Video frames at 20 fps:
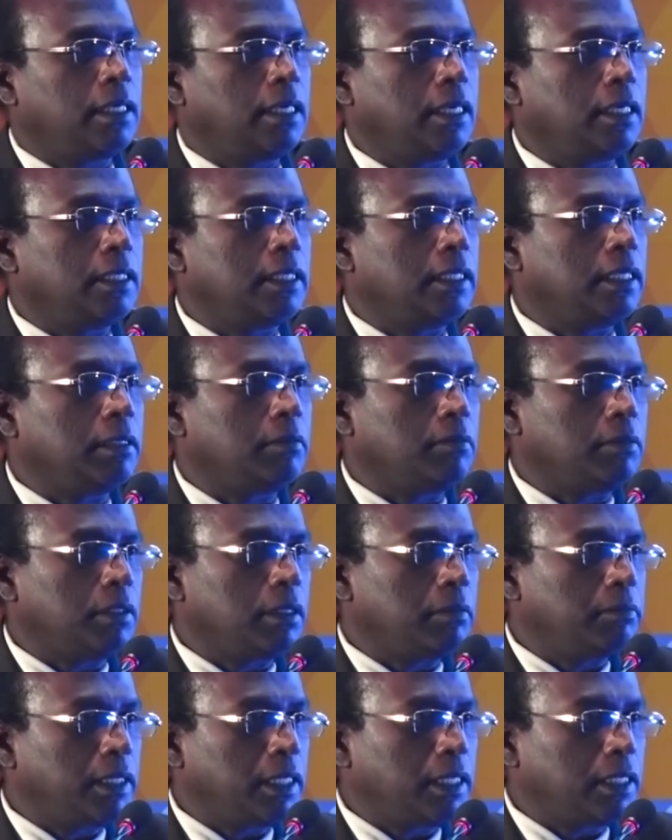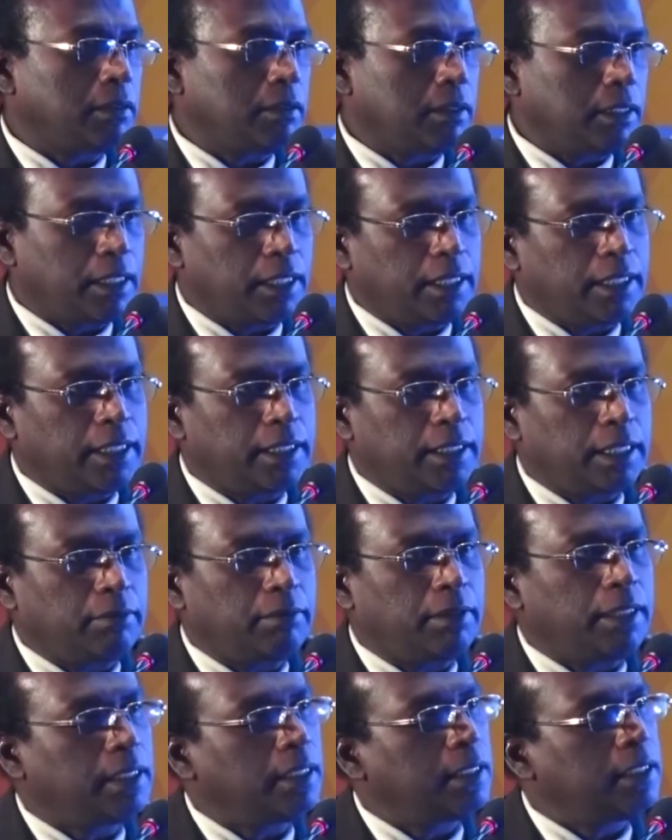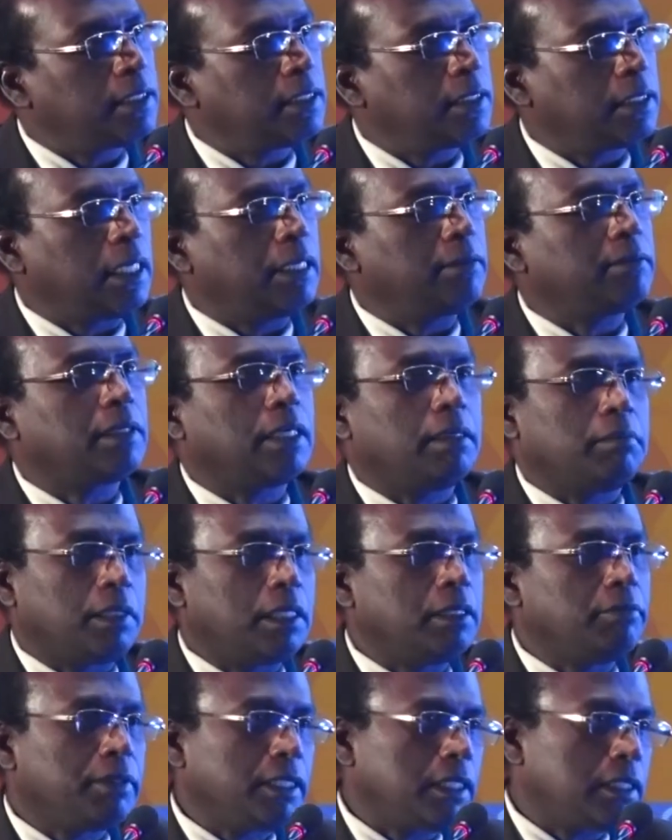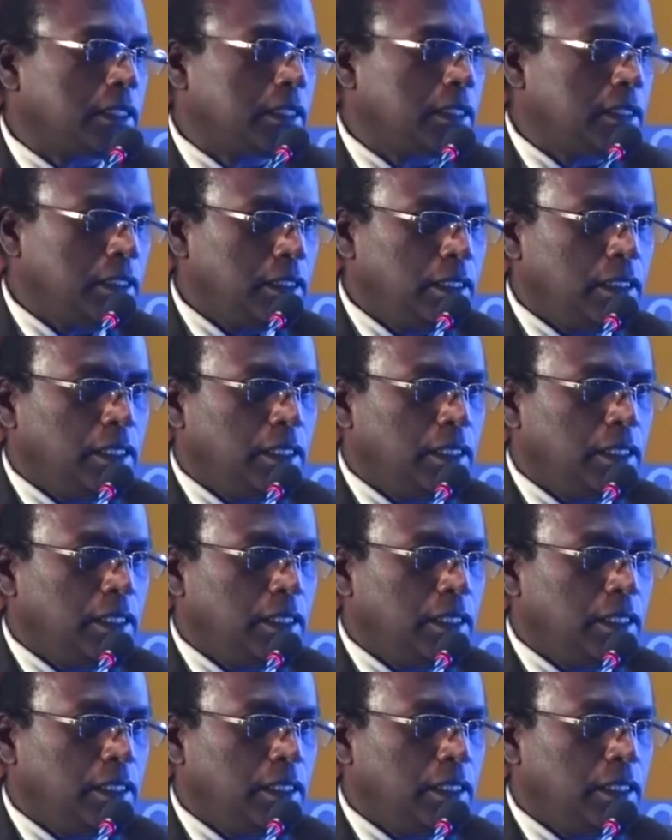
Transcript: and they are because of the increased awareness, lifestyle modification,